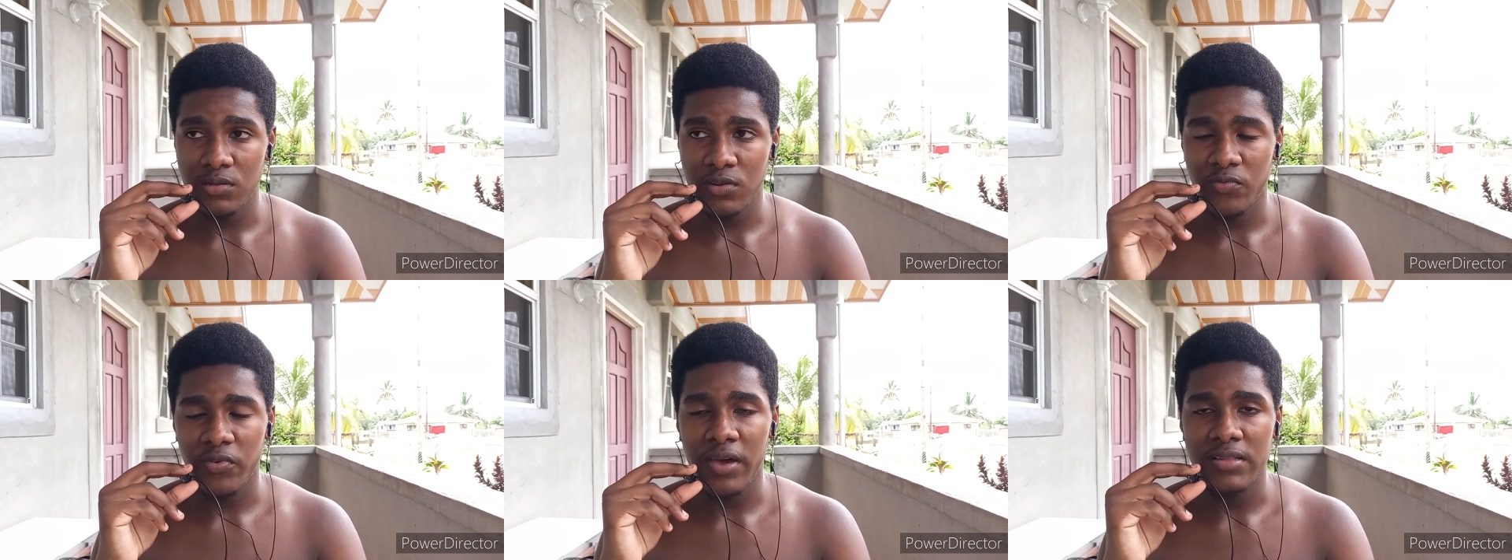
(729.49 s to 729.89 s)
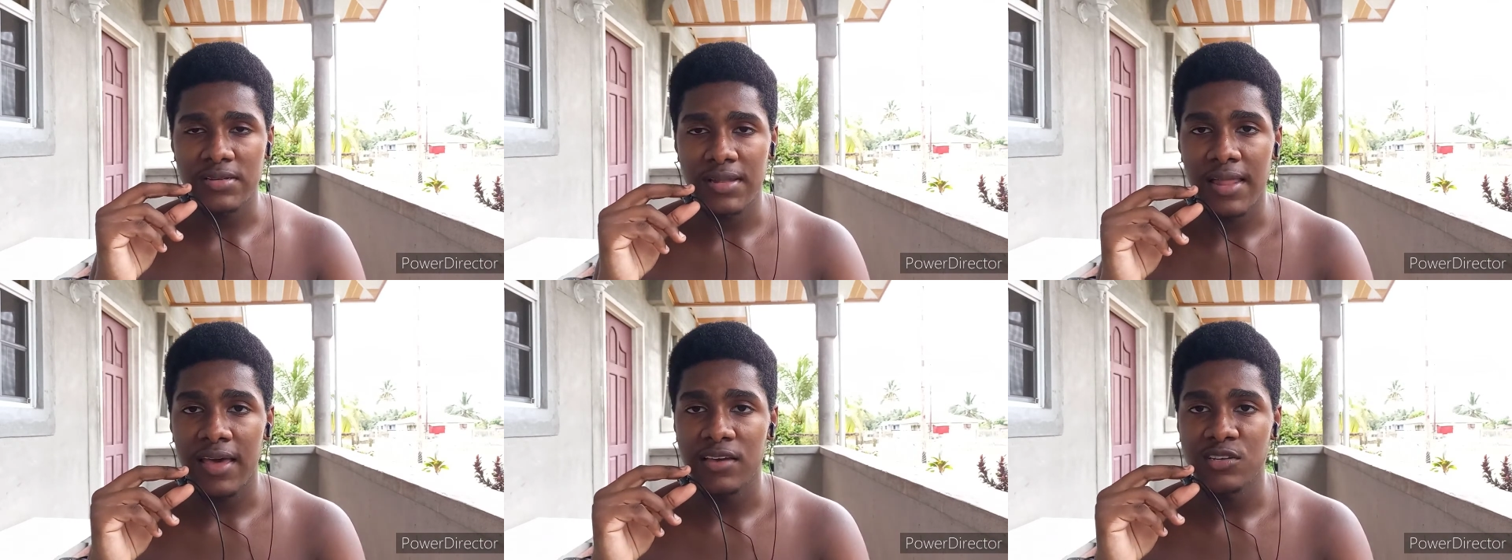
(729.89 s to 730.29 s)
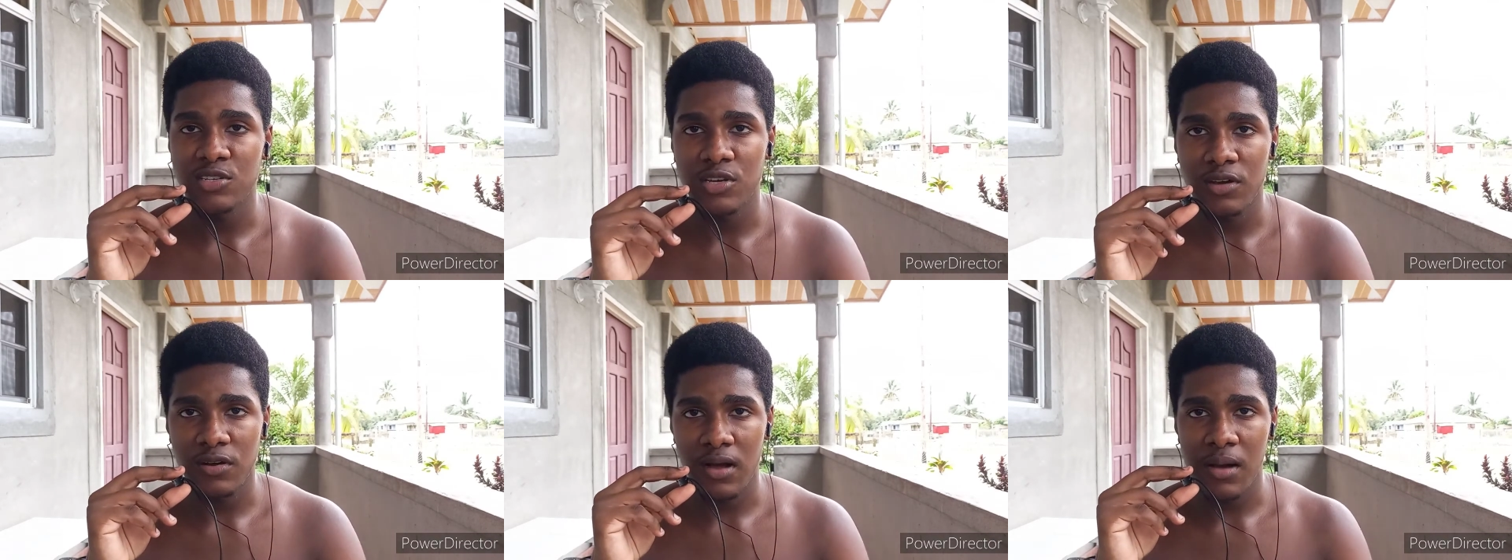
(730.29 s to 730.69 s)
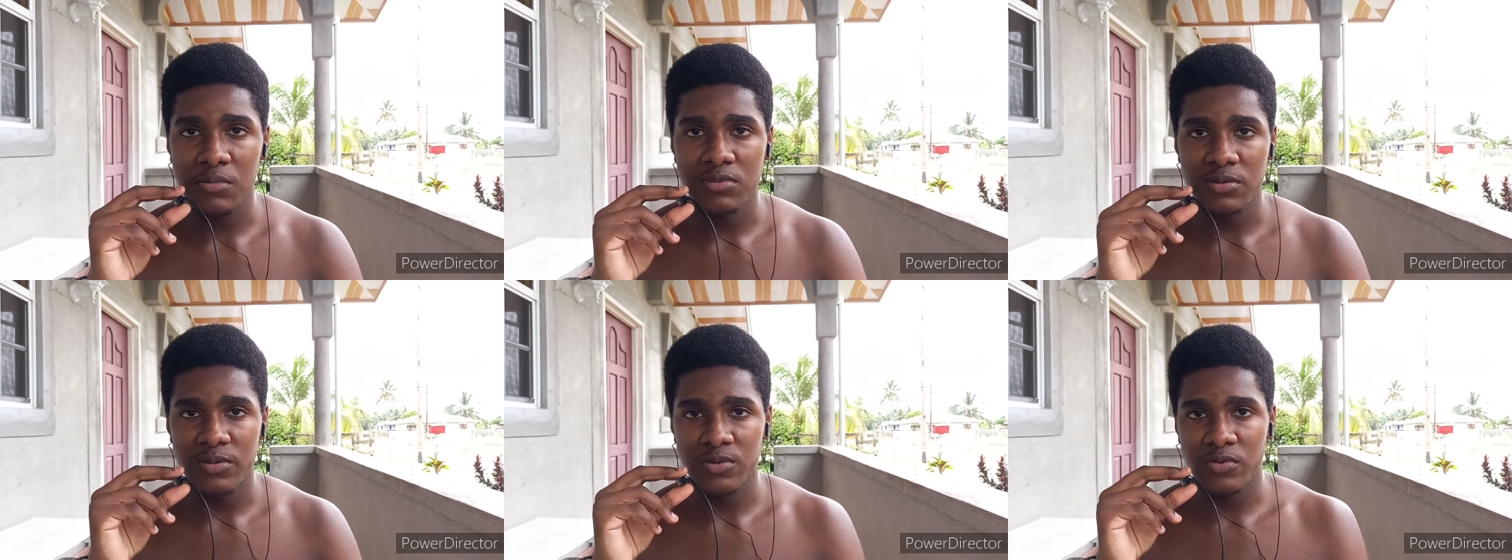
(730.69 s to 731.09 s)
Don't forget to like, share,
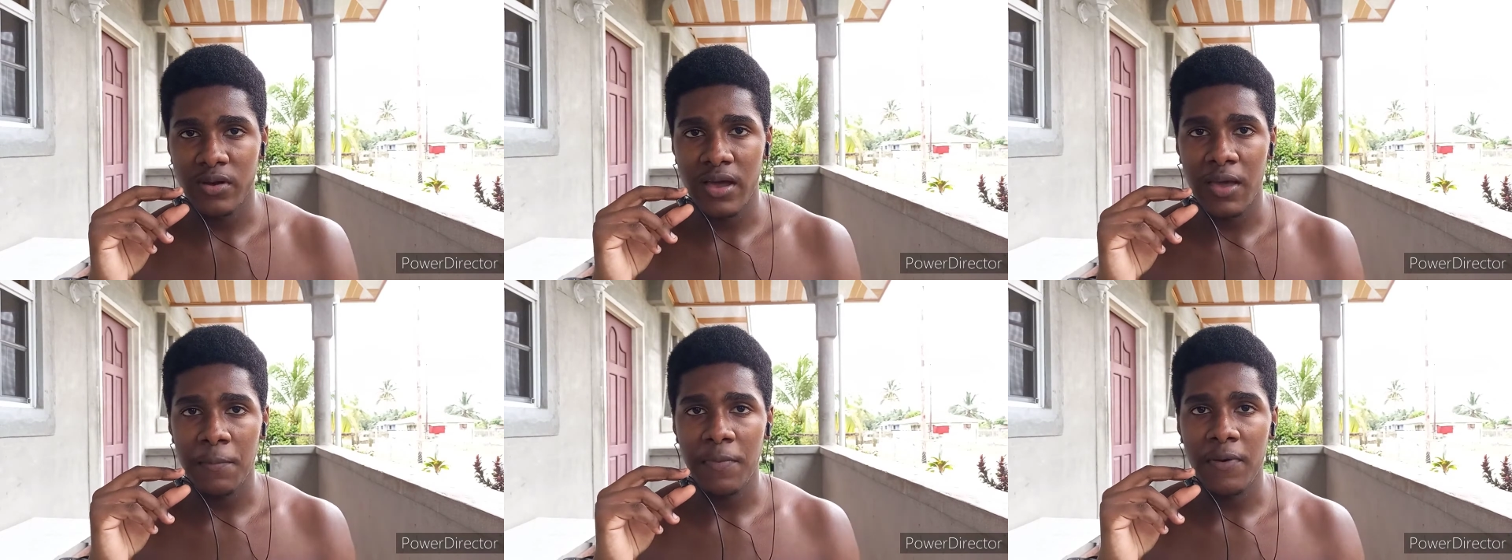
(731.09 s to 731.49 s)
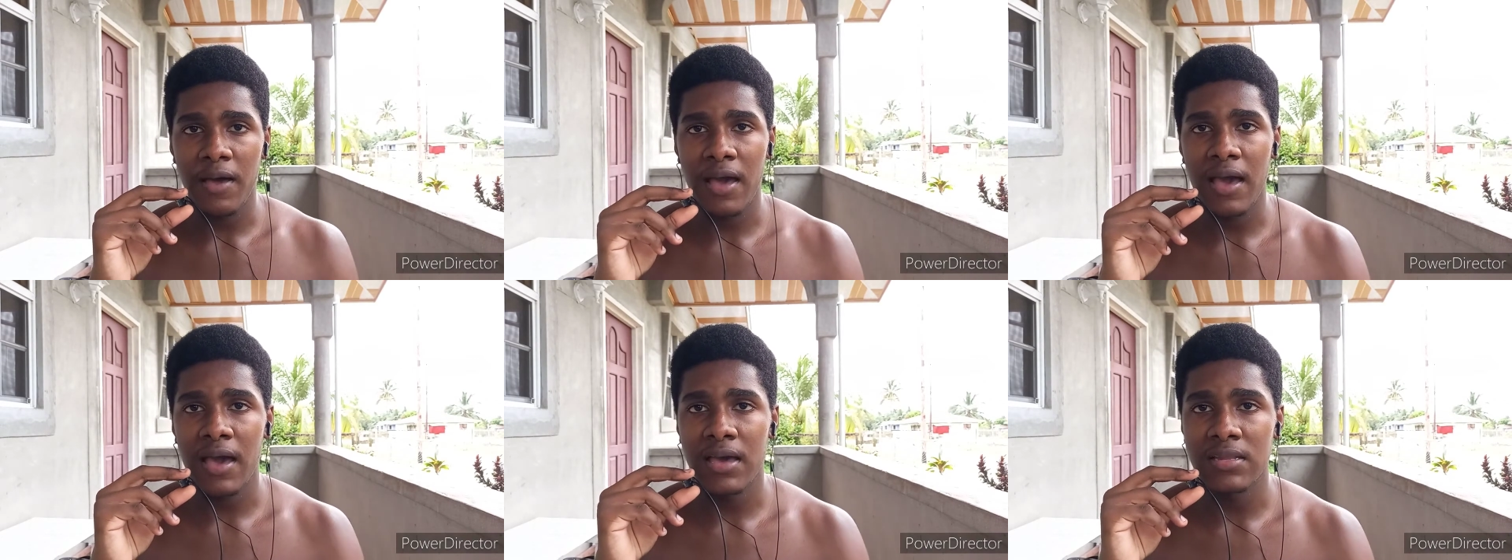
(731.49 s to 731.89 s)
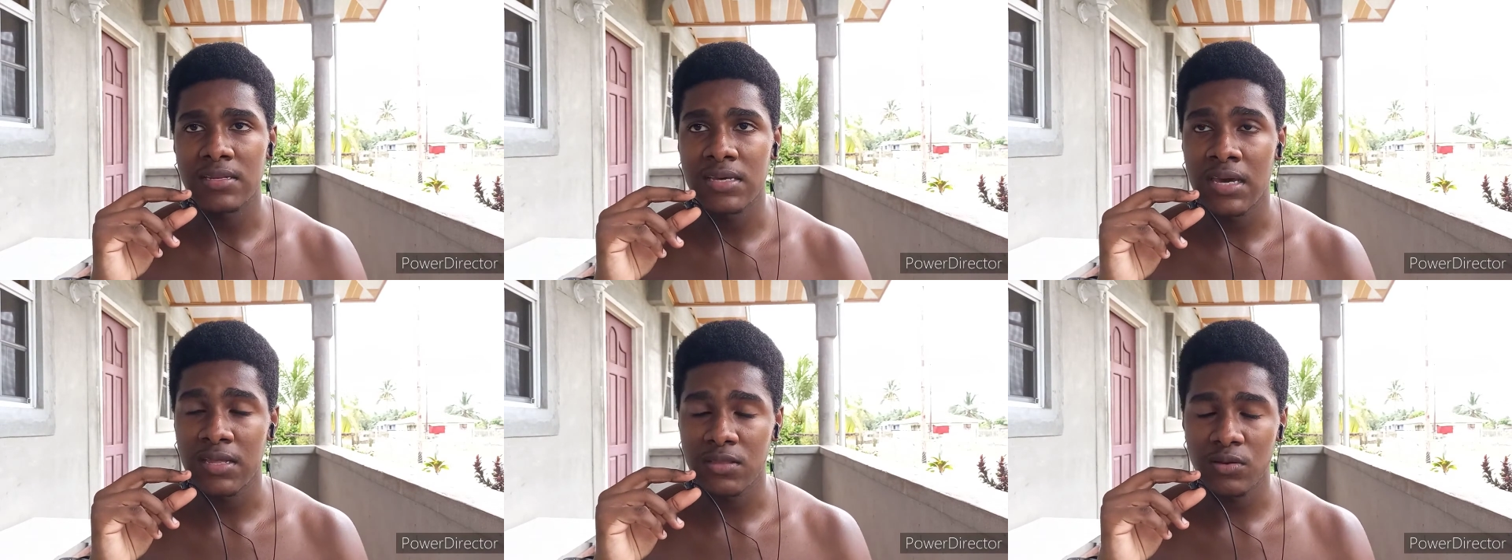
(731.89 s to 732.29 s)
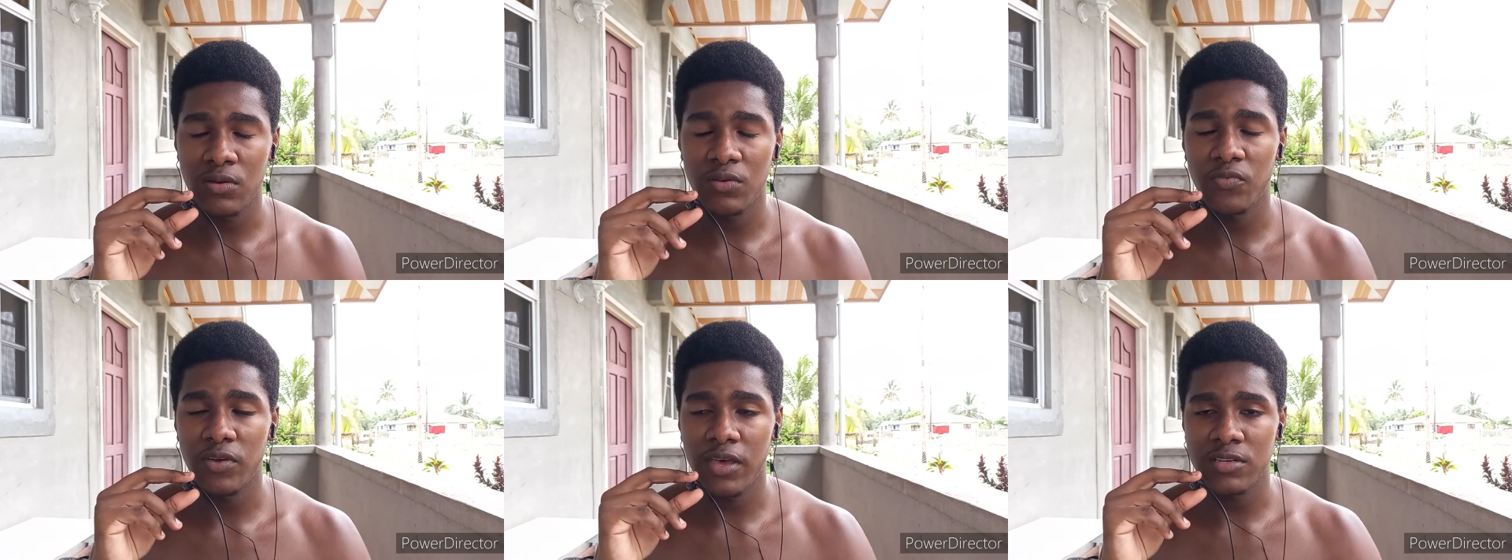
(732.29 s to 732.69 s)
comment, subscribe, and hit the
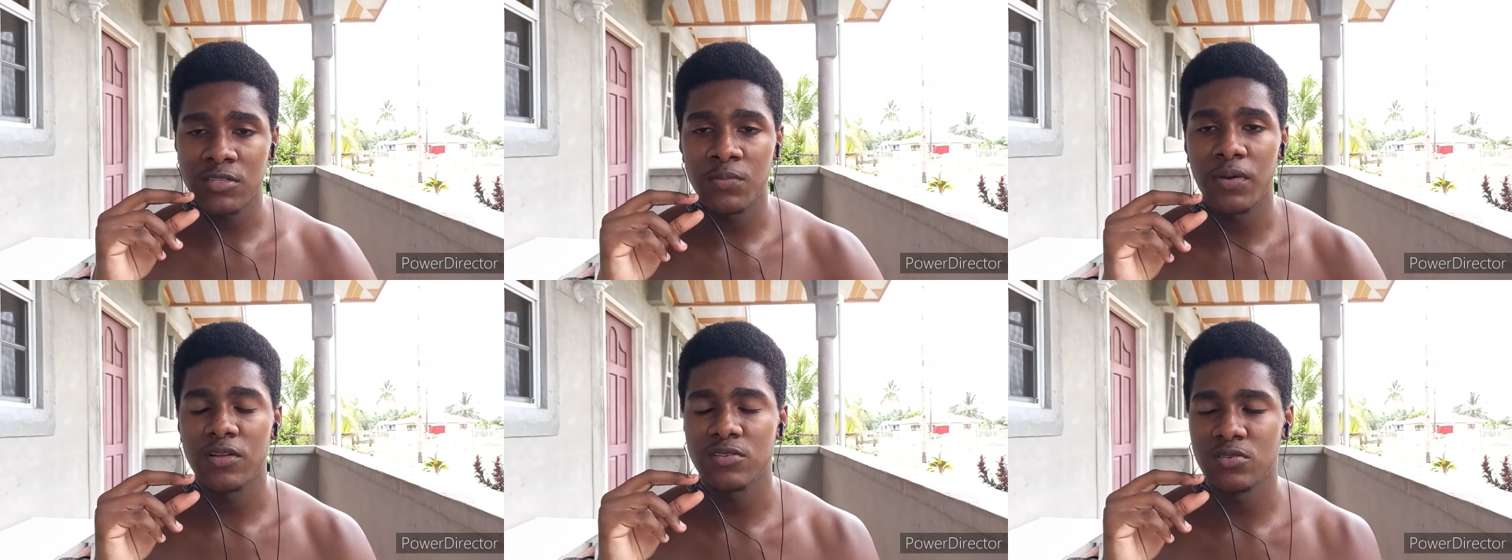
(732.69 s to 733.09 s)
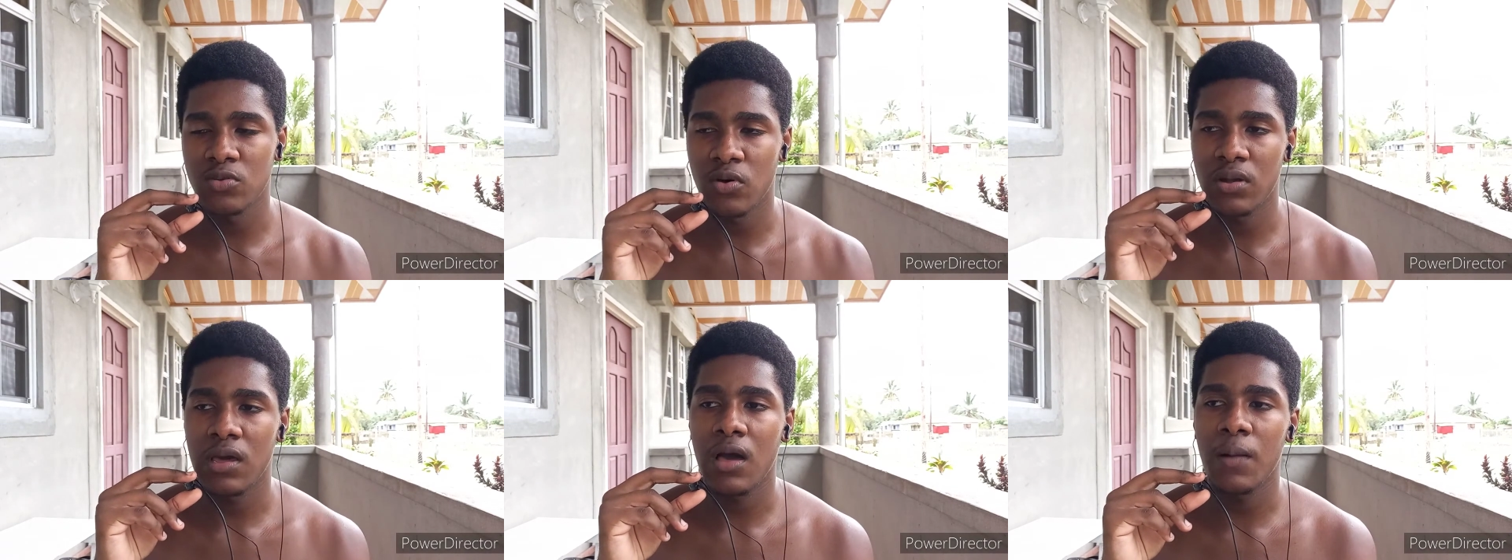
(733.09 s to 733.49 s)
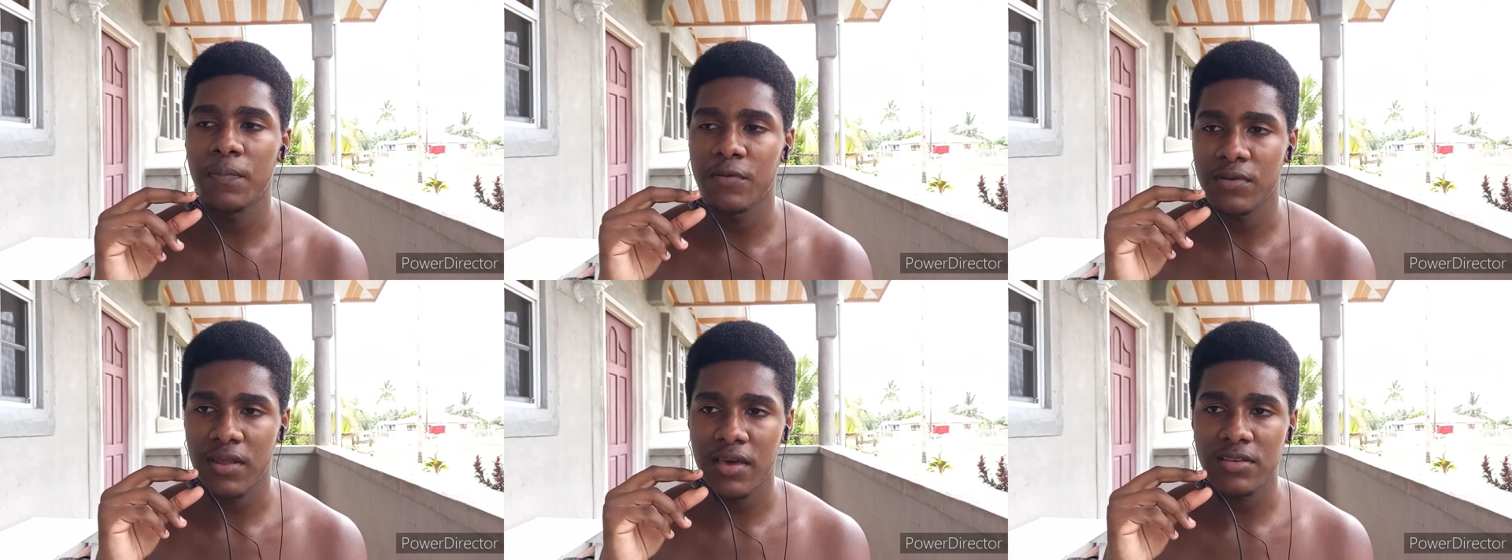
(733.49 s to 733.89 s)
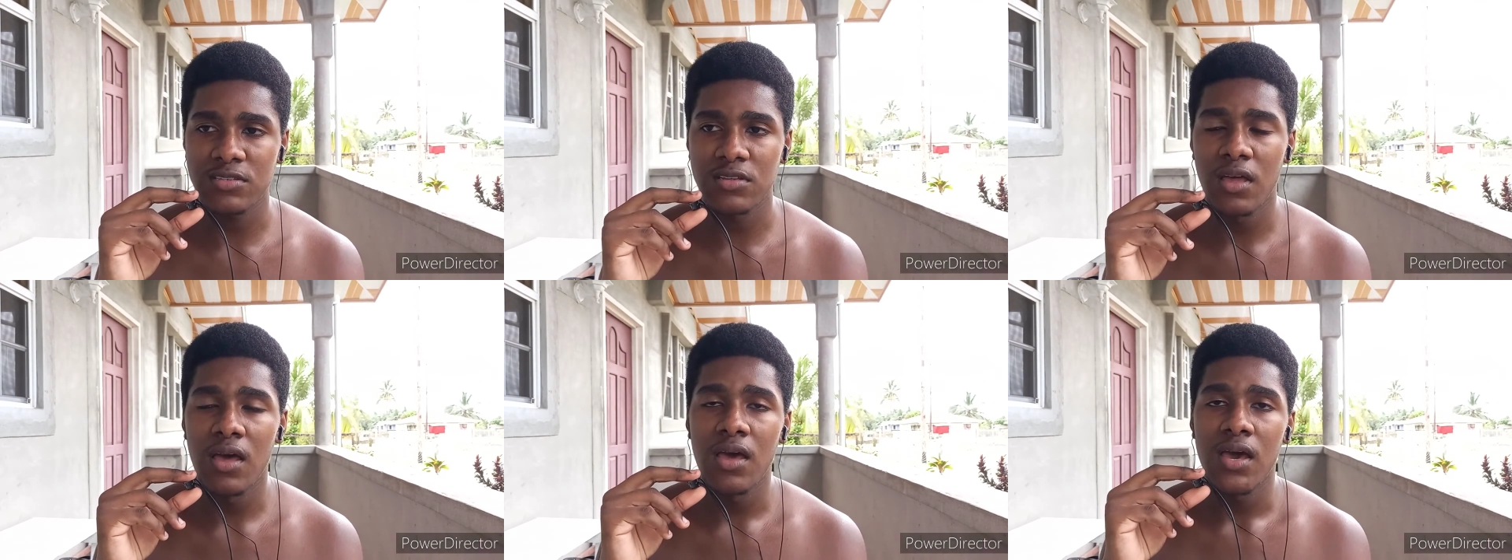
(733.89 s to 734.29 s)
notification bell to know when I upload
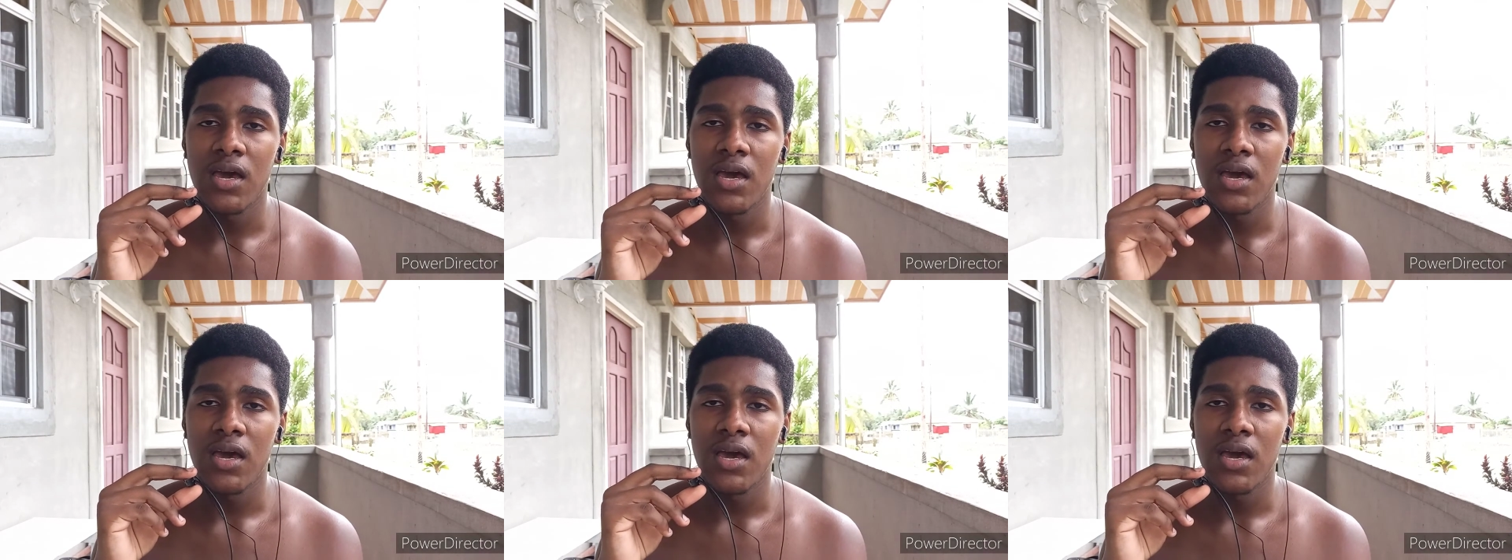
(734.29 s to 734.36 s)
next.